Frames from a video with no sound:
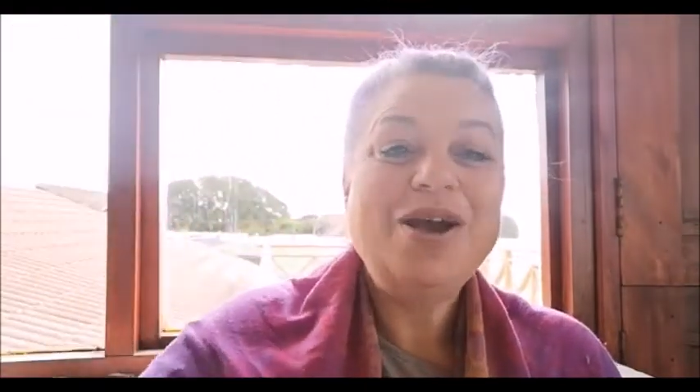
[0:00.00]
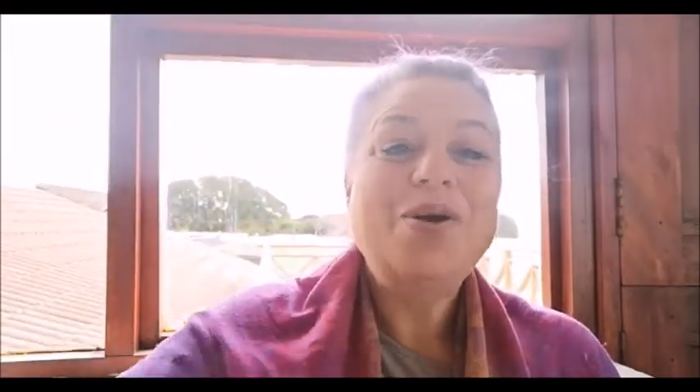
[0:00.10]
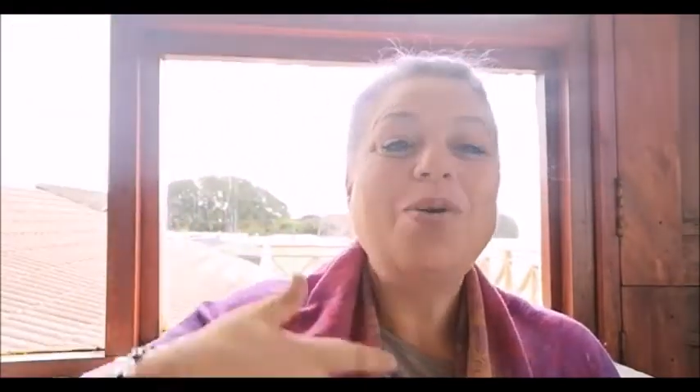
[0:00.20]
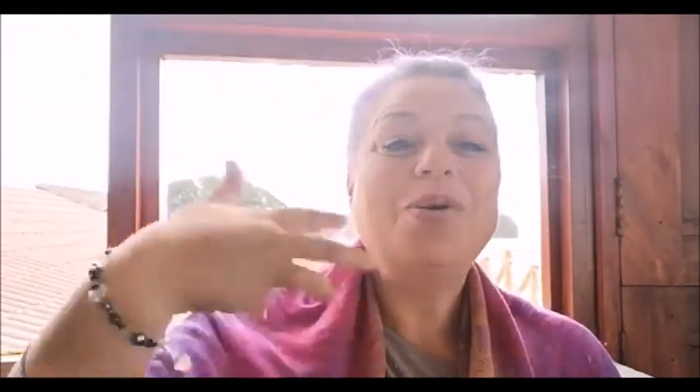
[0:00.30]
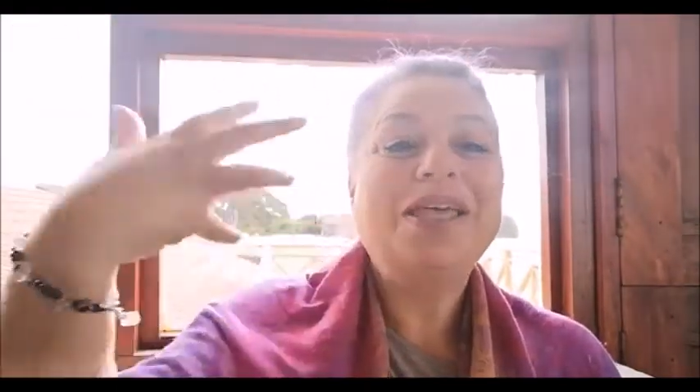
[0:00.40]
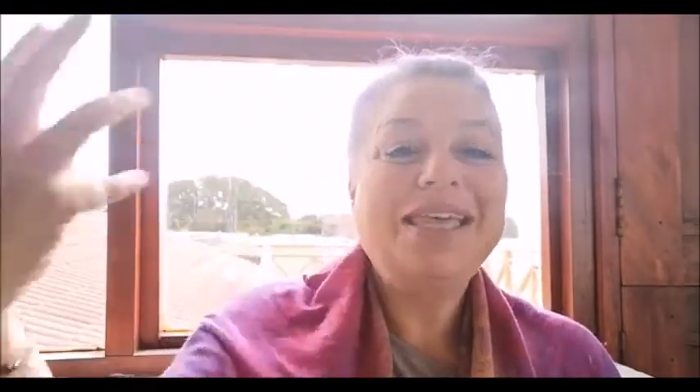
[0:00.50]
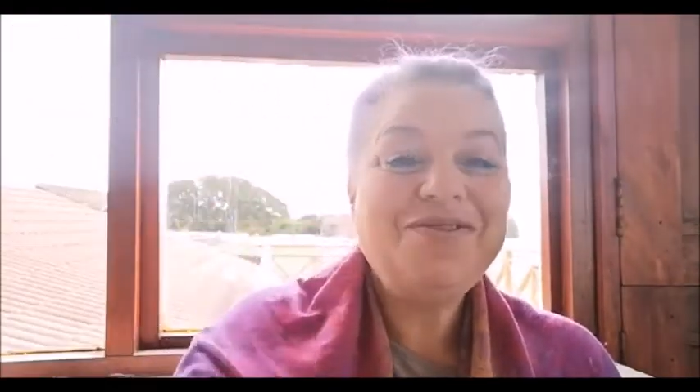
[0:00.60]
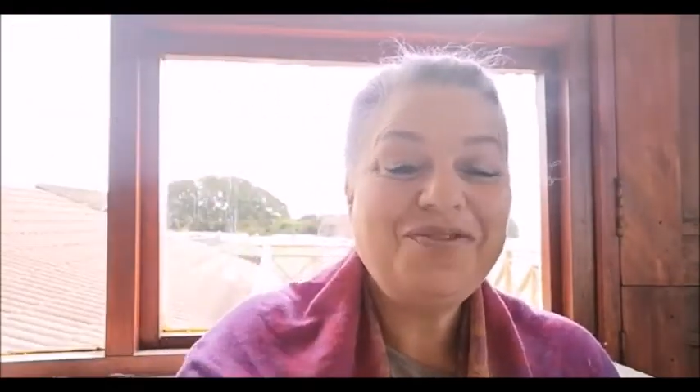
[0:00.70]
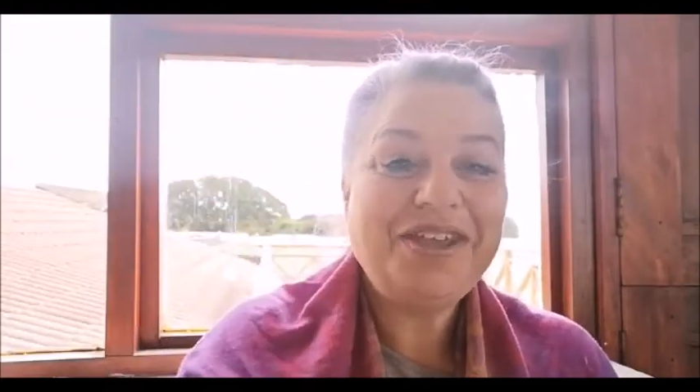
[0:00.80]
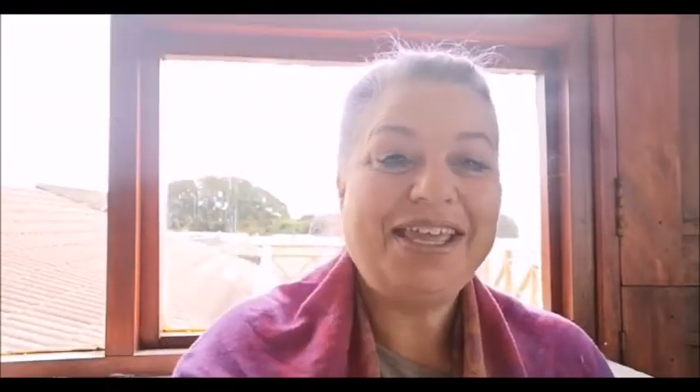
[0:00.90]
or
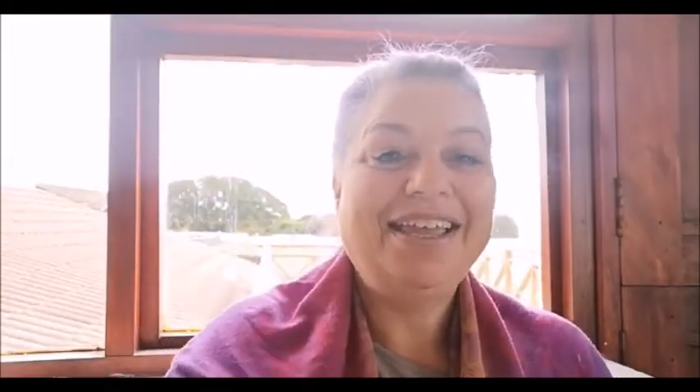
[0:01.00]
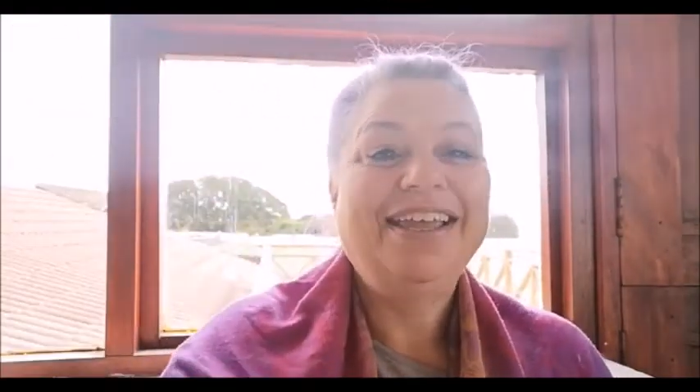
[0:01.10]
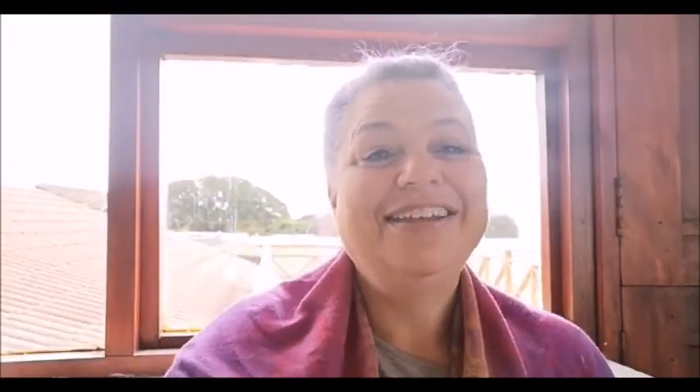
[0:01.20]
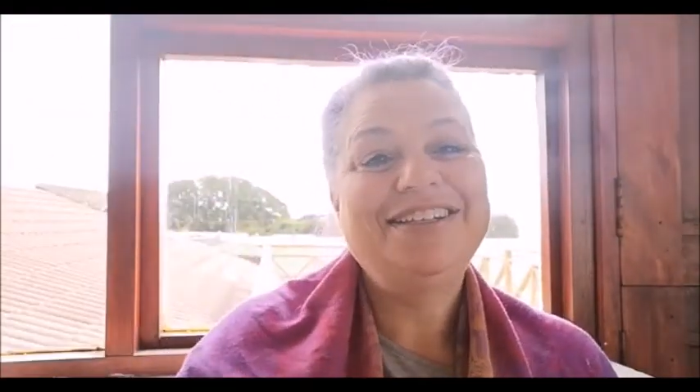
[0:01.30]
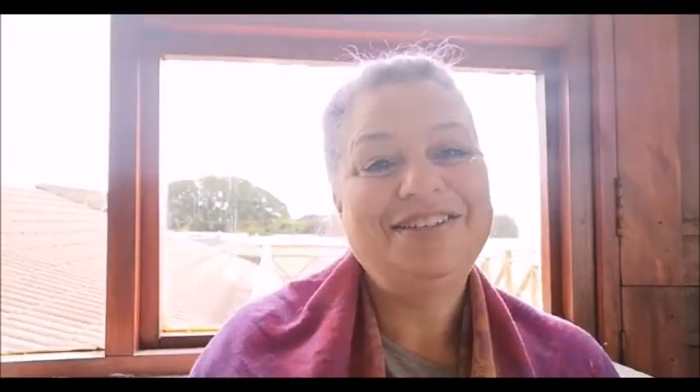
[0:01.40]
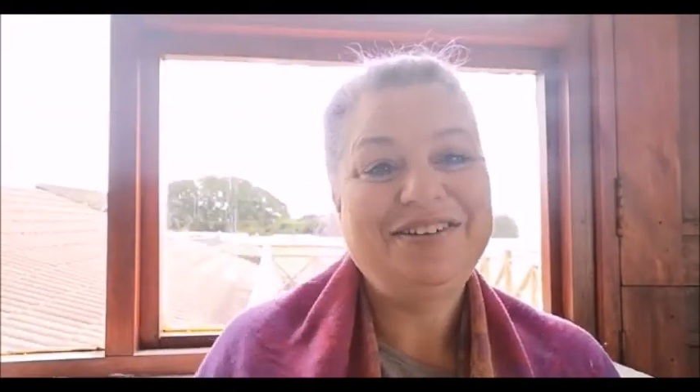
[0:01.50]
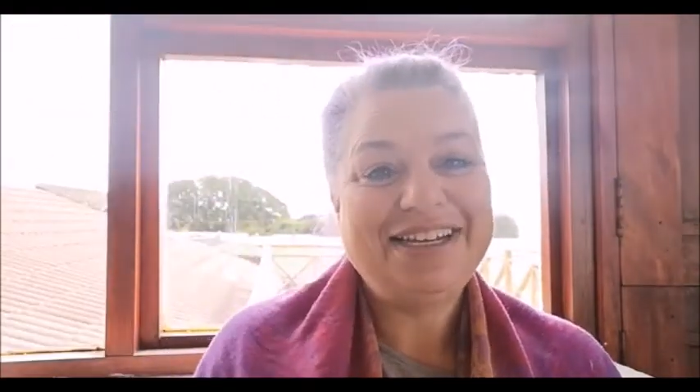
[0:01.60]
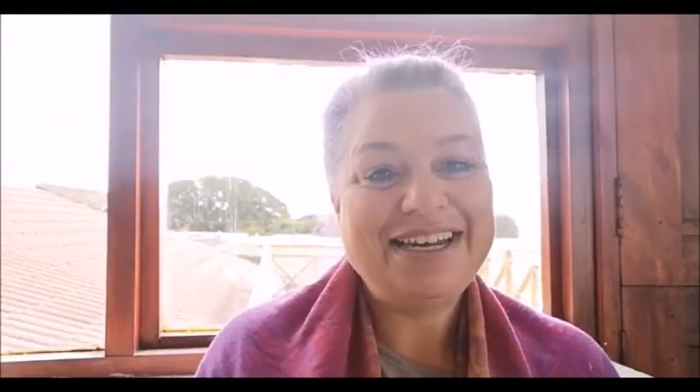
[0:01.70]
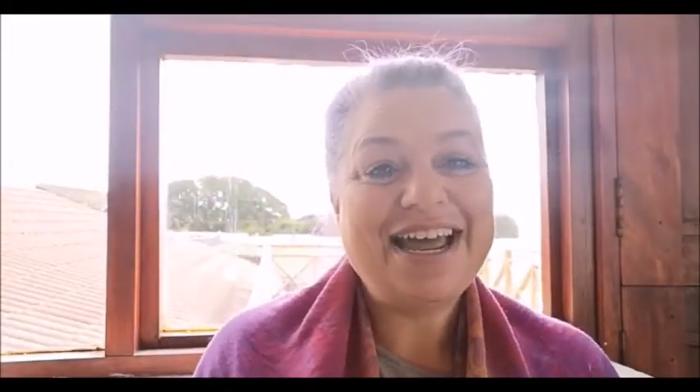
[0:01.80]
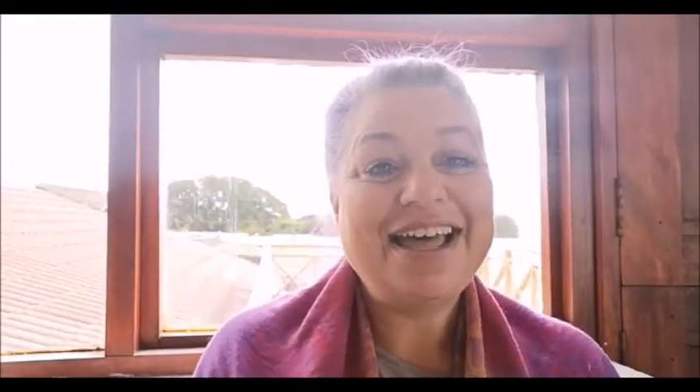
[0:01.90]
giving to
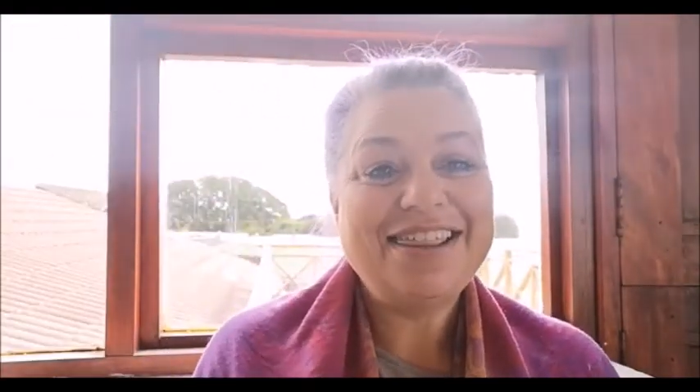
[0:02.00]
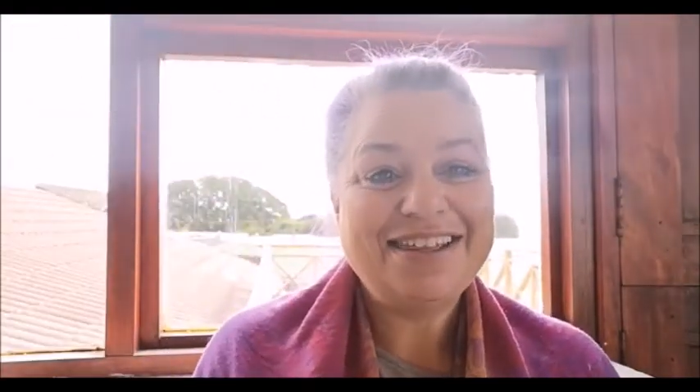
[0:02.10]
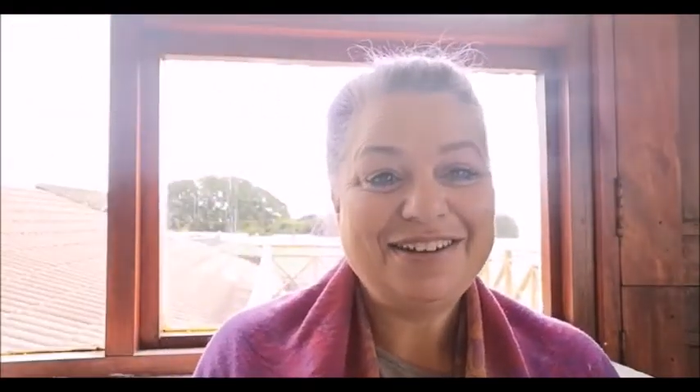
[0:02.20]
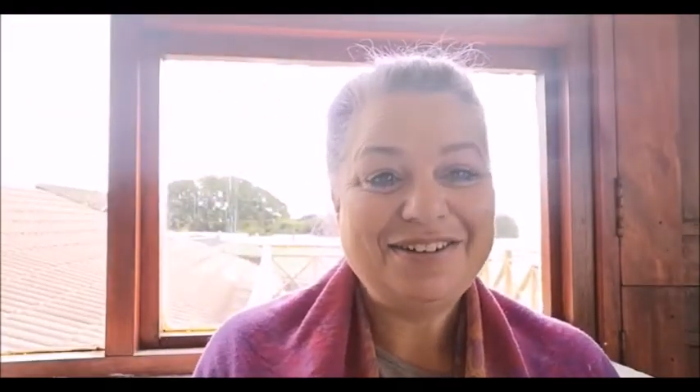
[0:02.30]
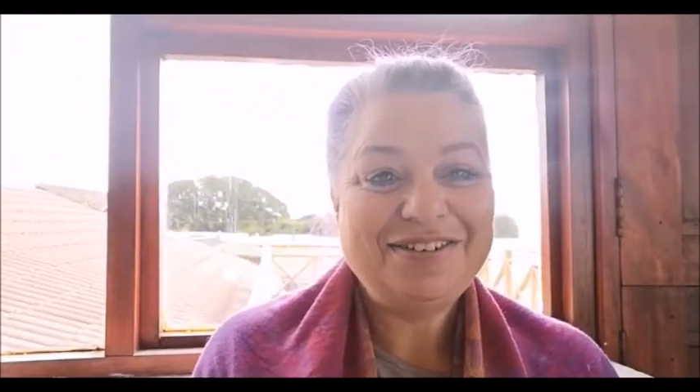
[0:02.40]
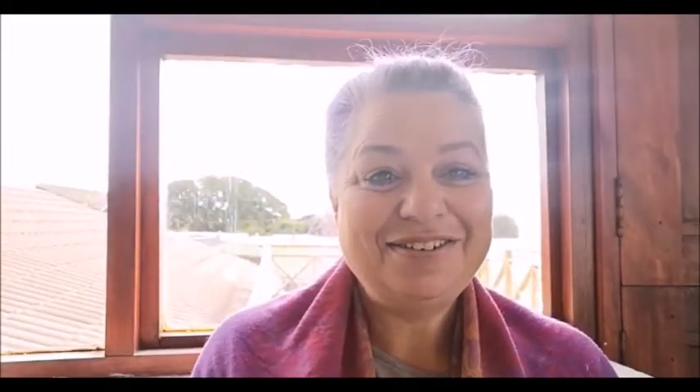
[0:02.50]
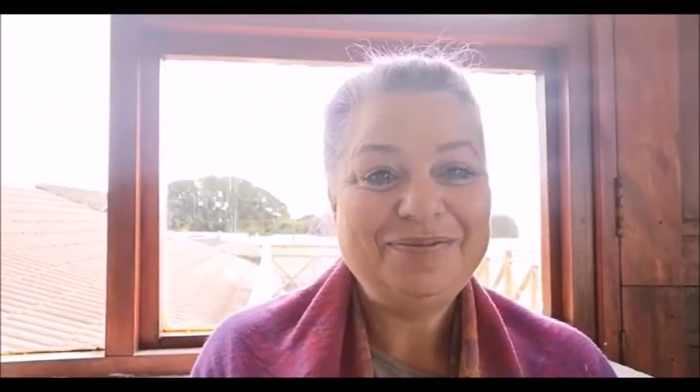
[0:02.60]
another?